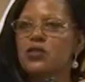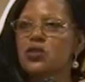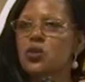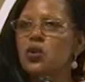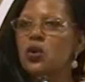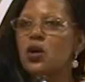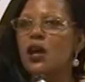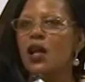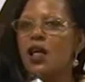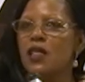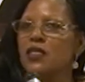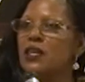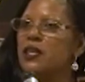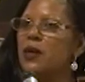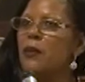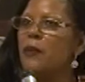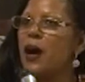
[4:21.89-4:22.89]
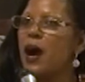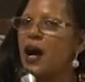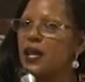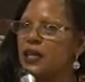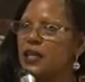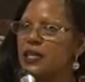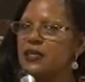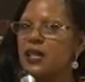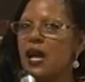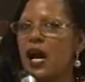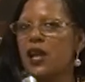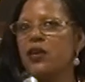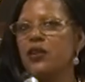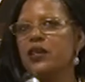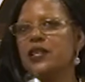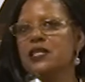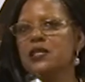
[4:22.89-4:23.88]
So the demand is
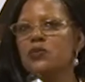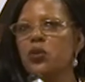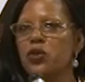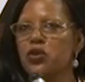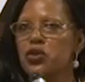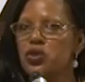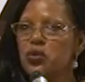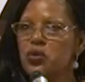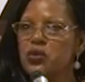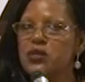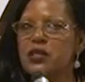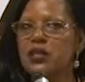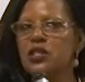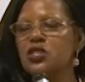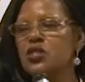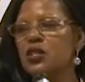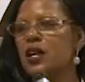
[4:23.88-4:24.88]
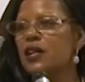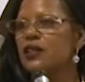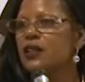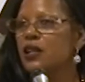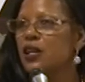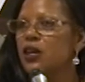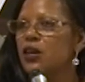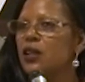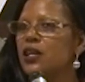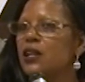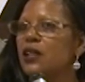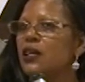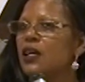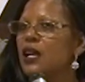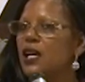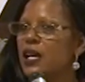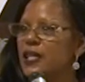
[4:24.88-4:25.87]
higher, there's more usage, and clearly
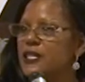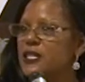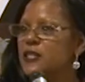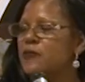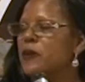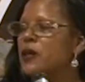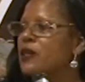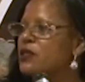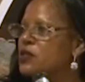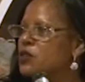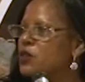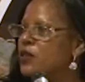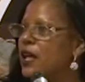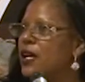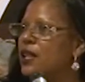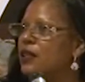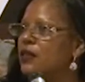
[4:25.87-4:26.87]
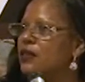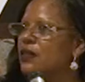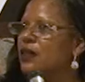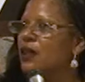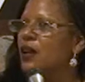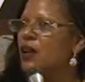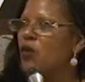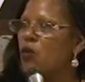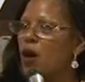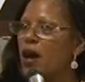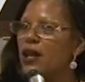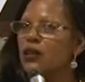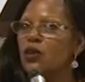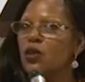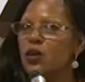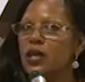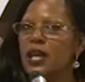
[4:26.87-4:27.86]
it speaks to then
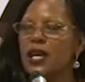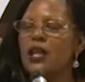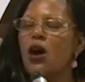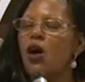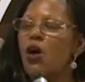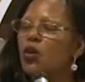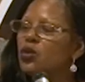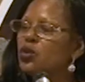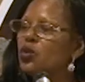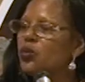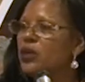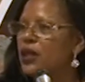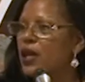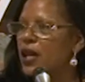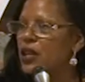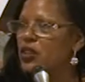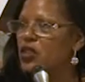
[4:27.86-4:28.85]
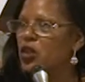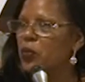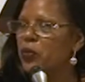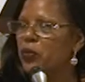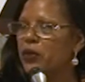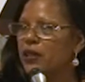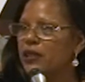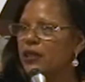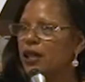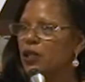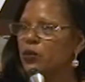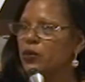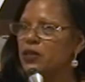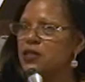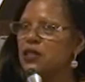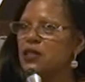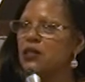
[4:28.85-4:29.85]
one looking at how do we incorporate that
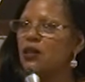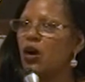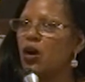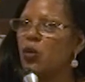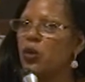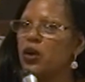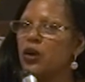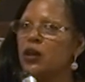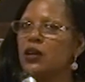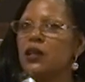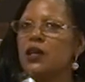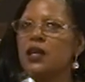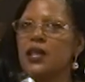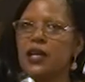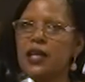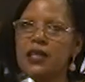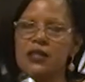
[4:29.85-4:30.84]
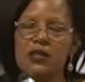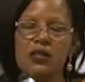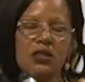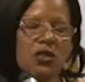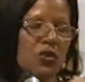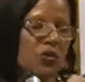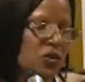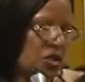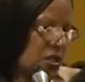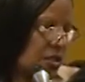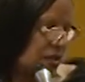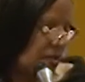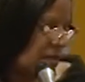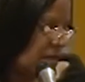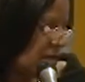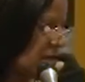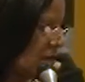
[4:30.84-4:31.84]
within our
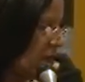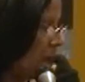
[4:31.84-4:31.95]
institutions.